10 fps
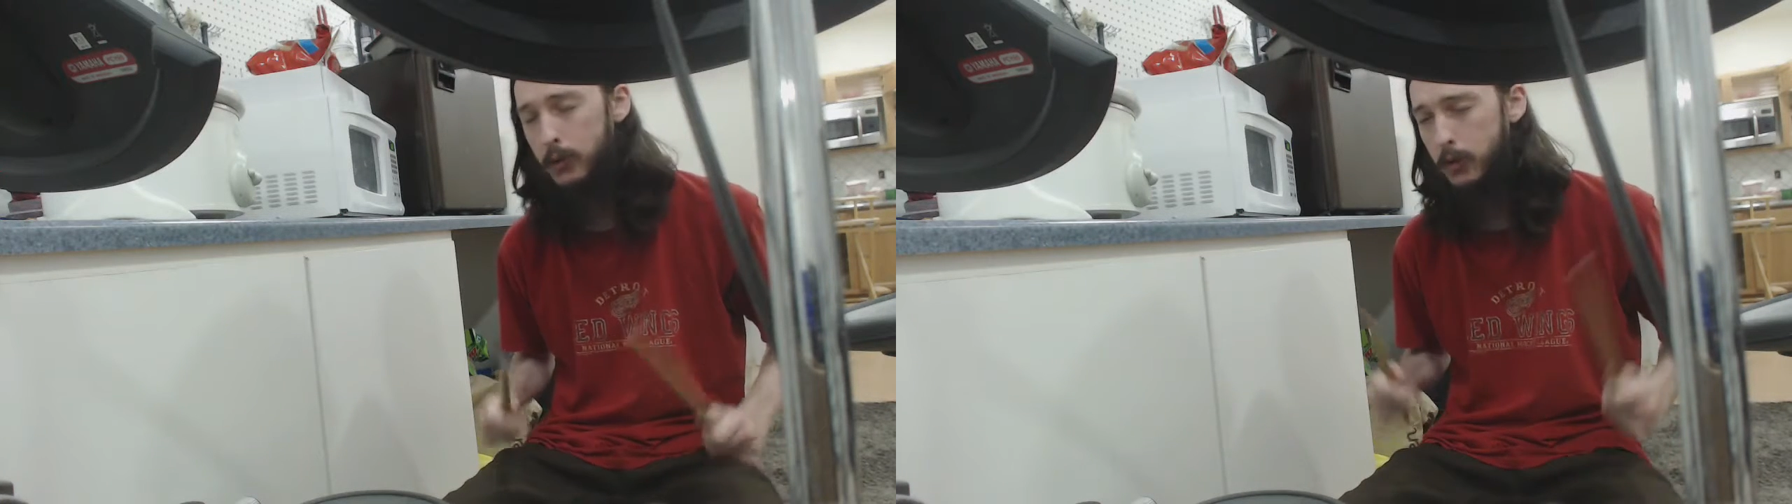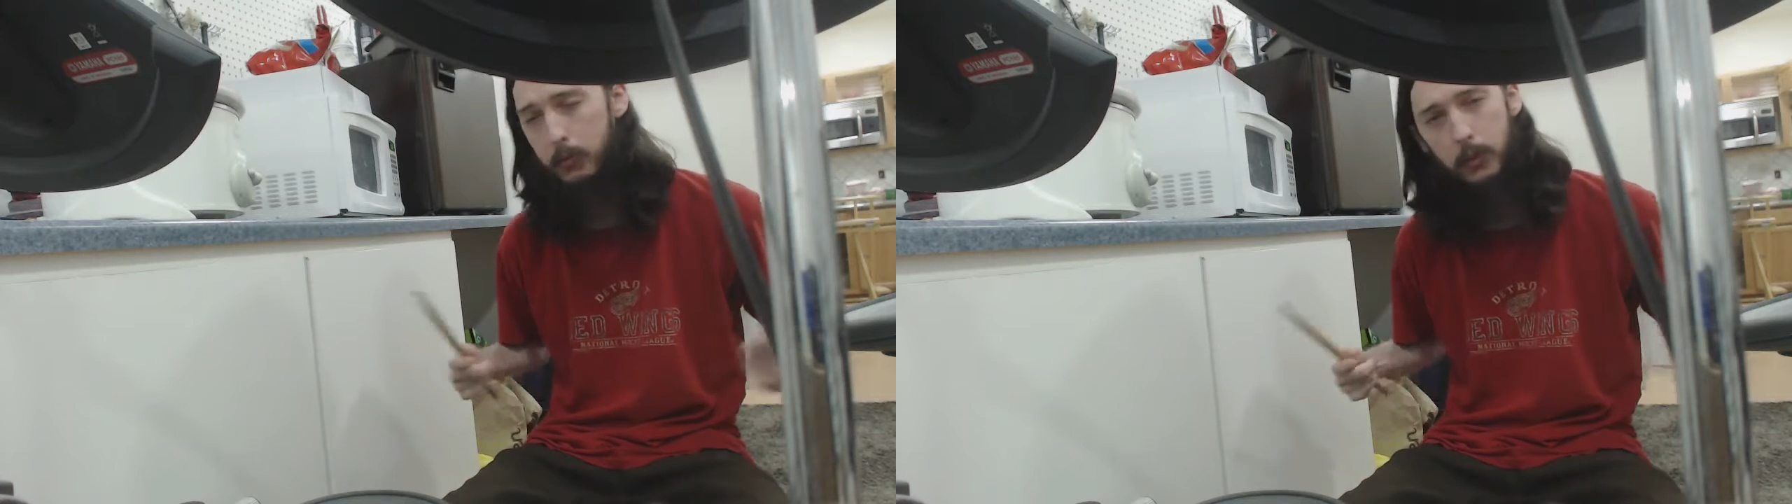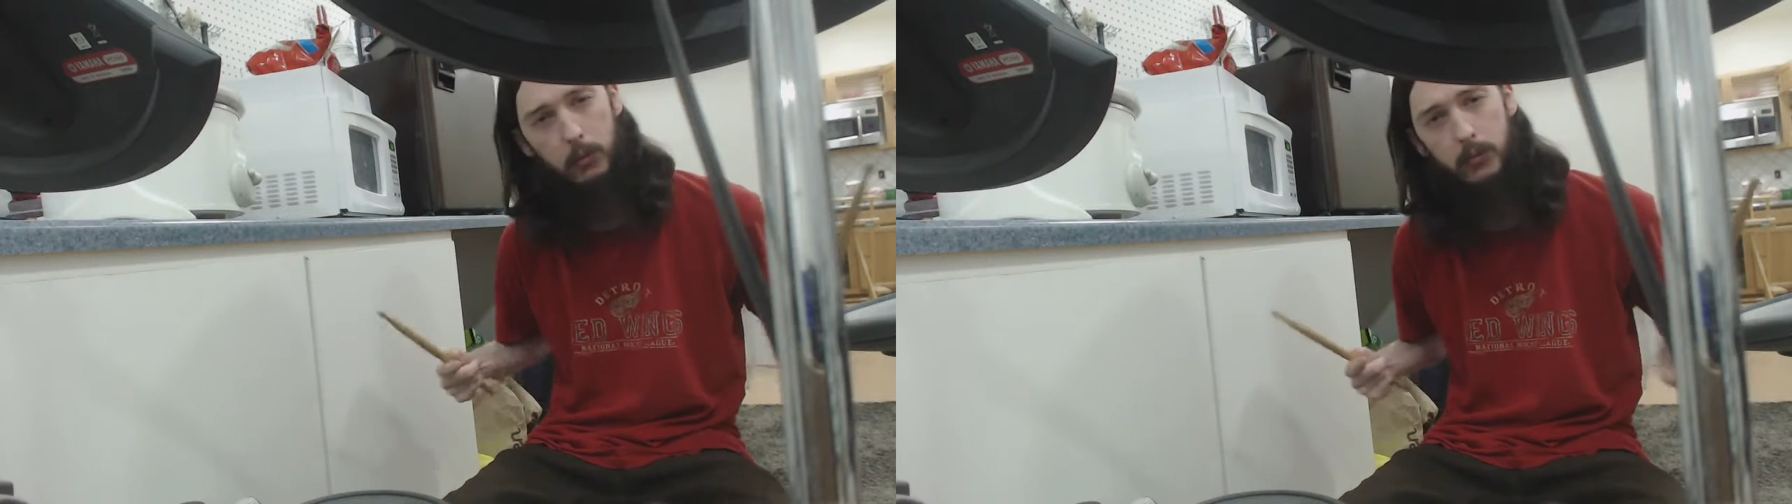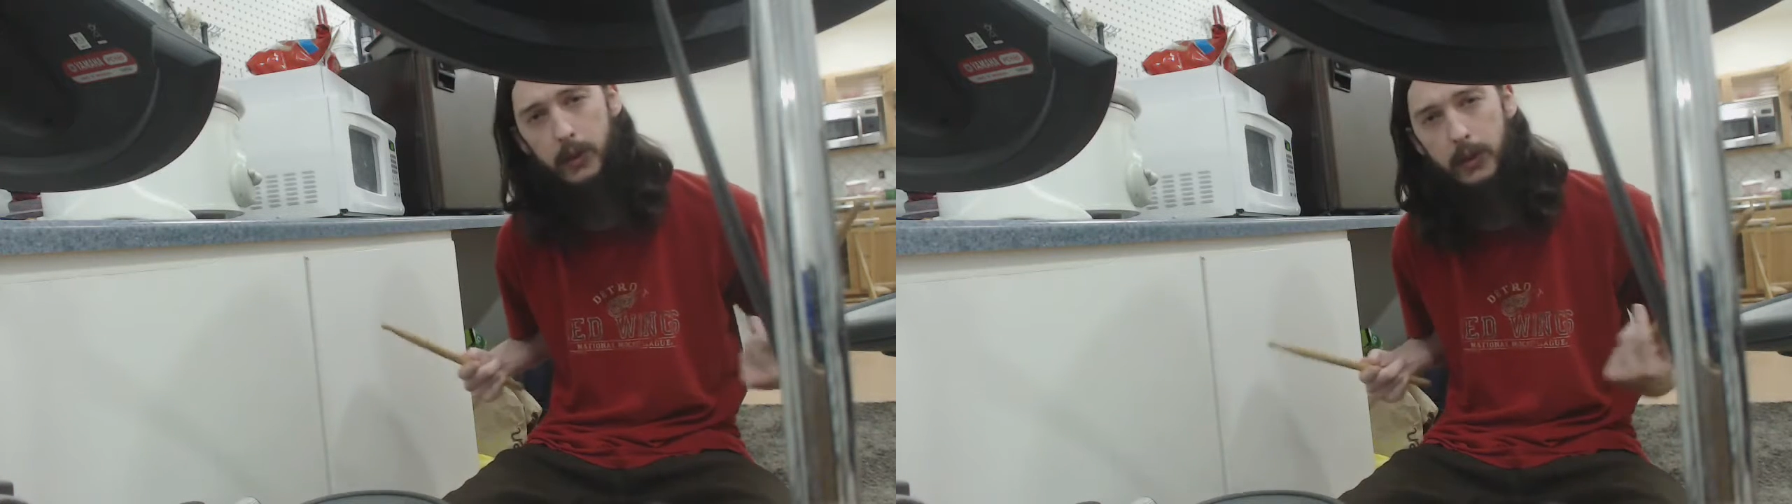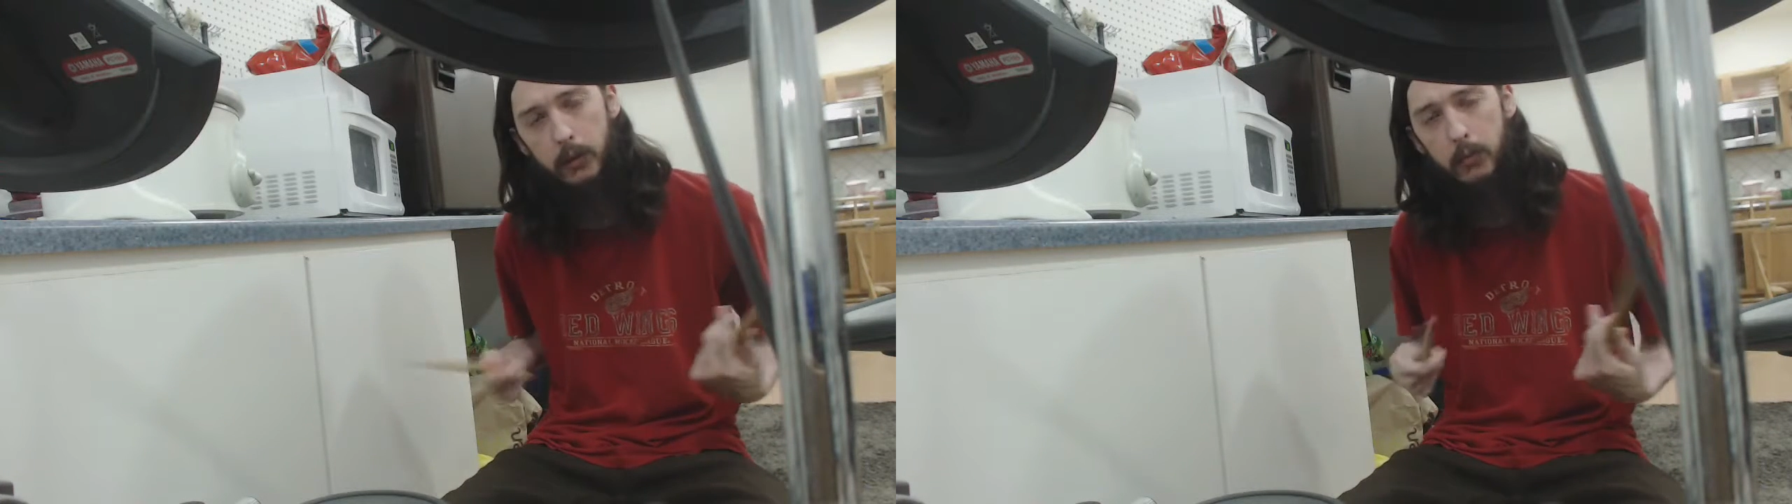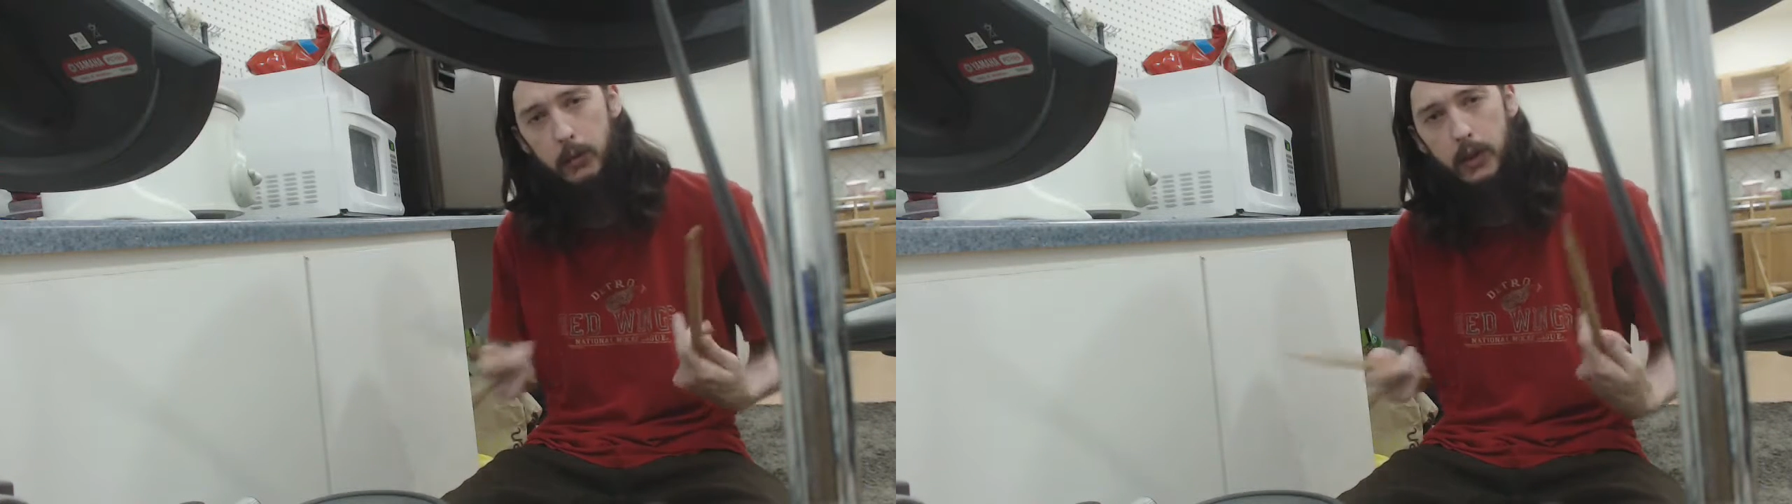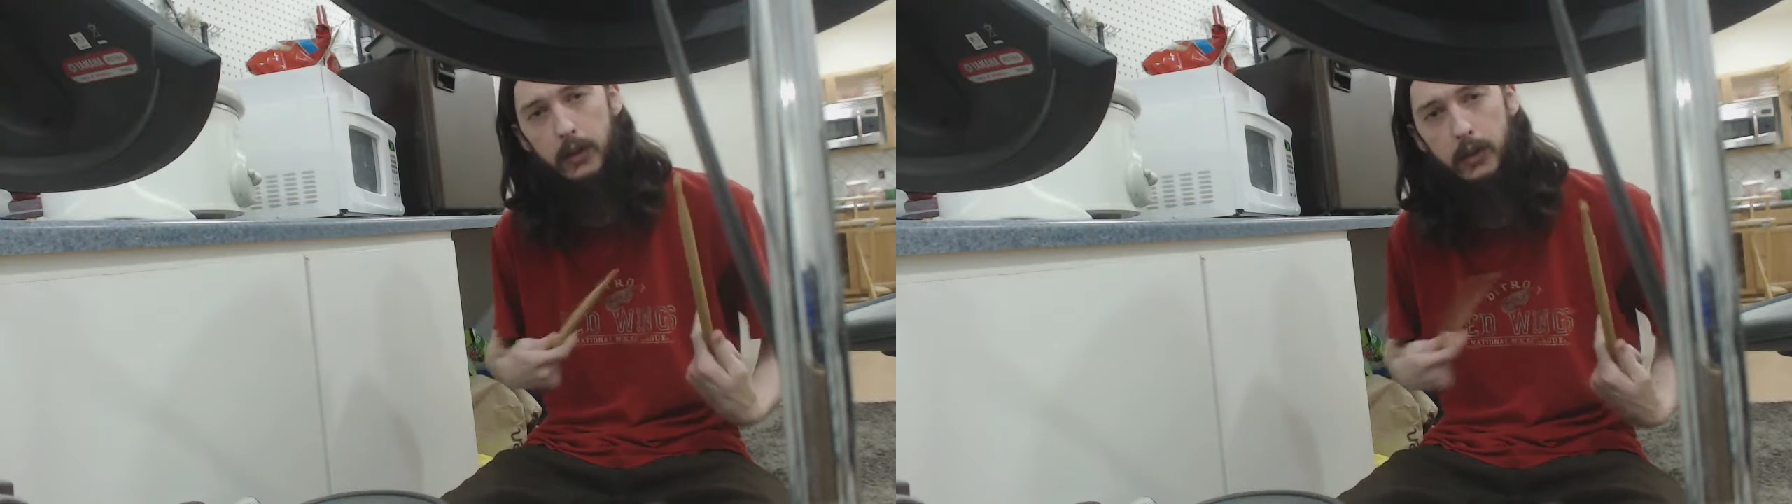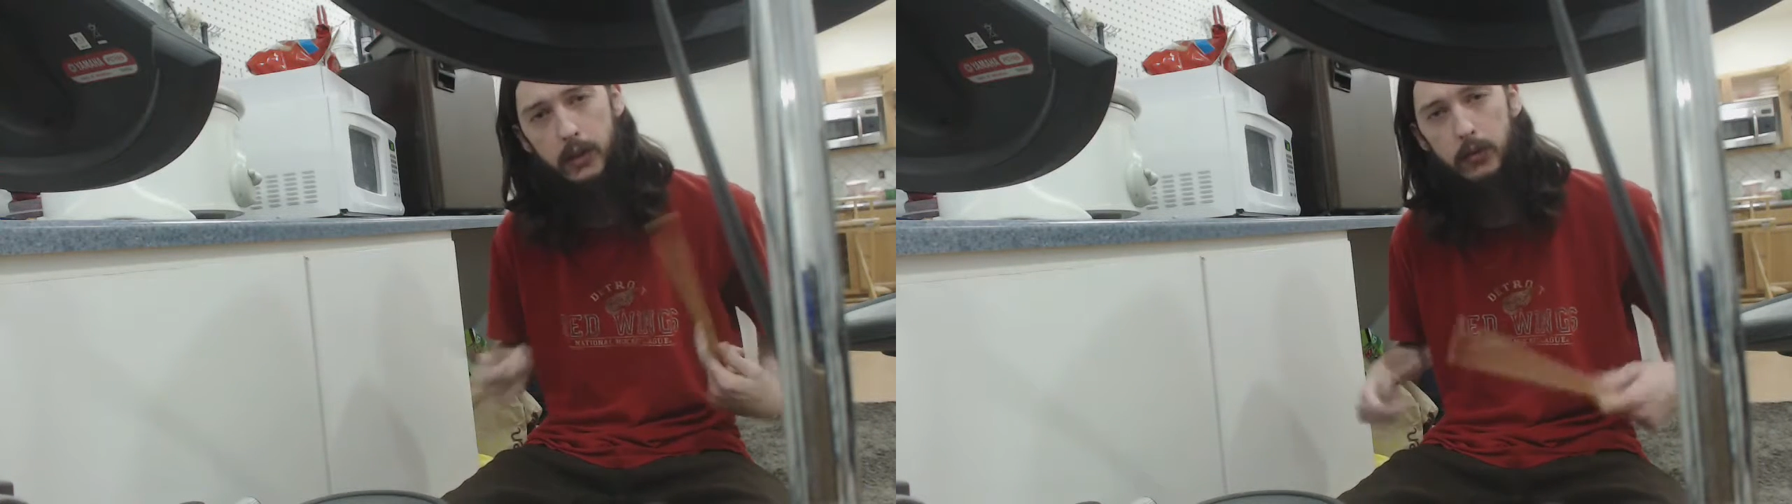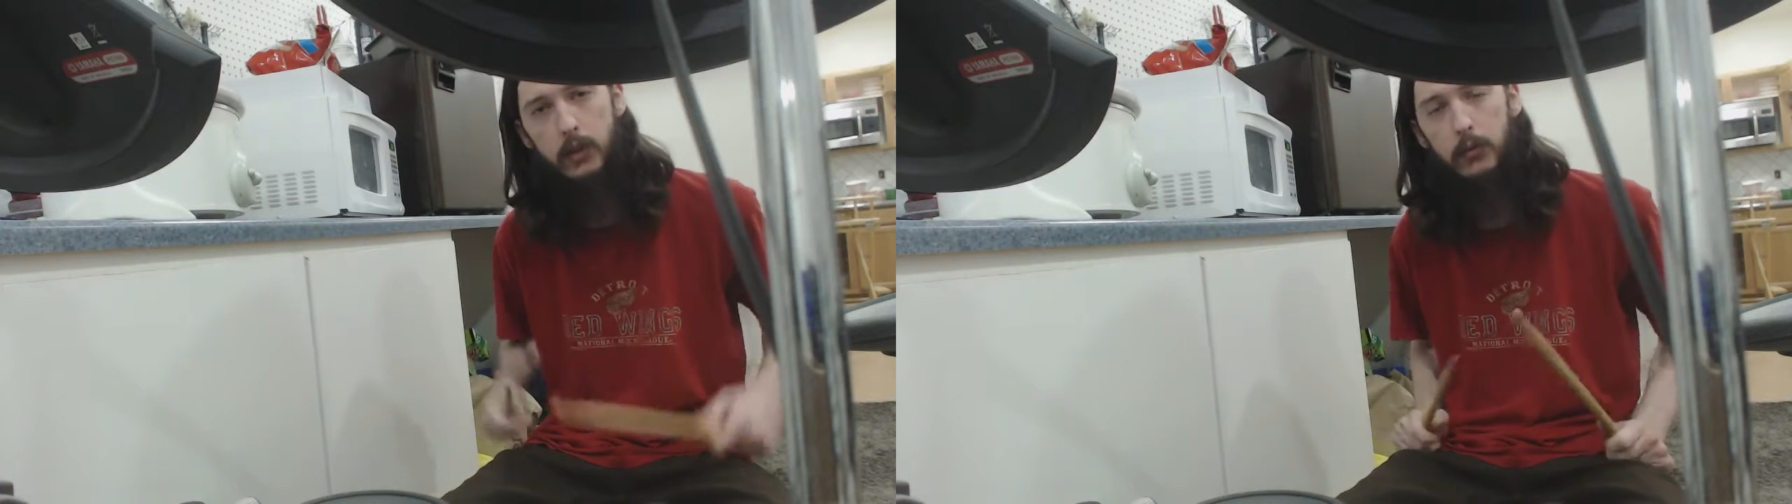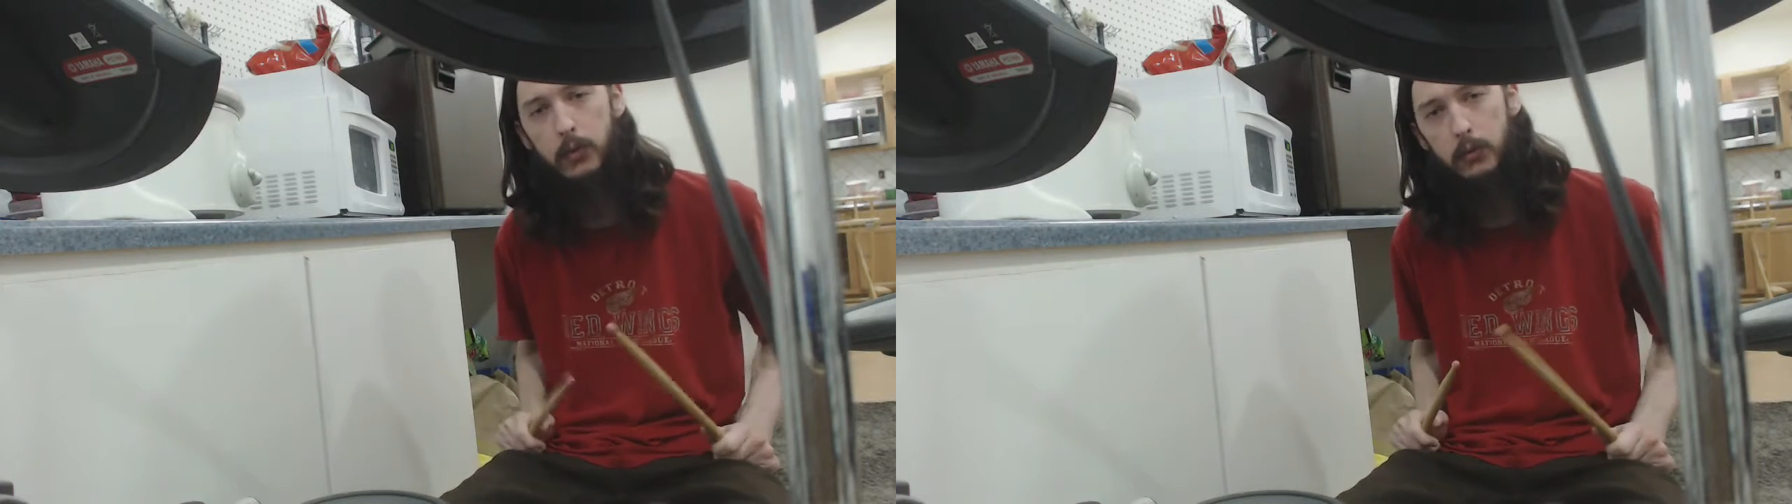some people felt like maybe I didn't give enough